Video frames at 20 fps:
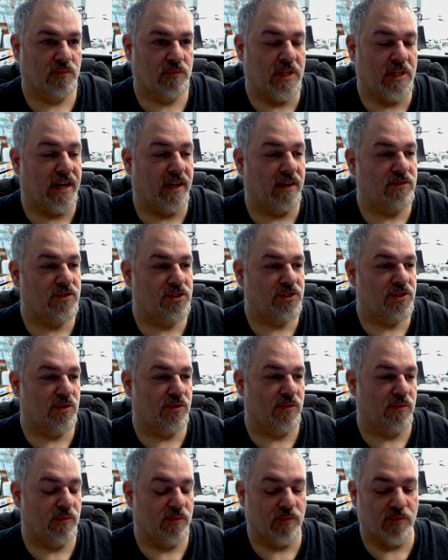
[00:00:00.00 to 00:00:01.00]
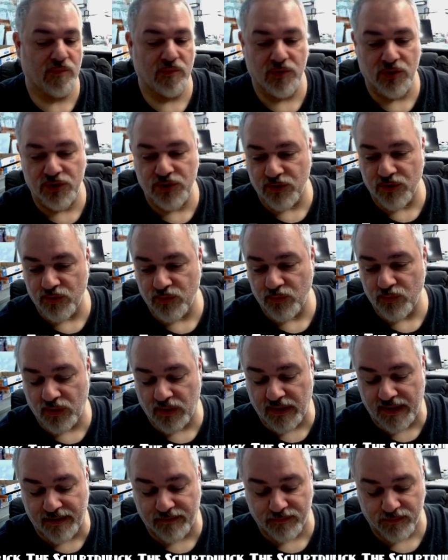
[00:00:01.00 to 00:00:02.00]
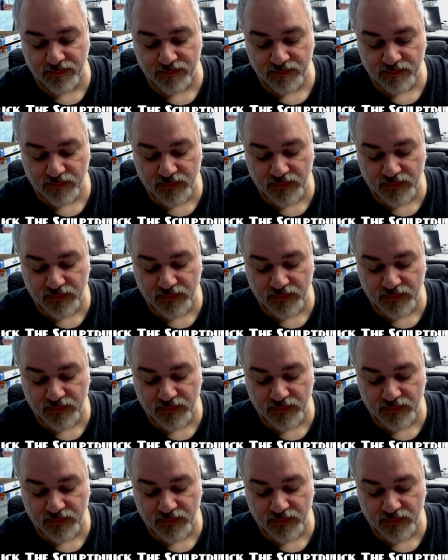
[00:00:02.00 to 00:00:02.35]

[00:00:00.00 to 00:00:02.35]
just so that we'll have them.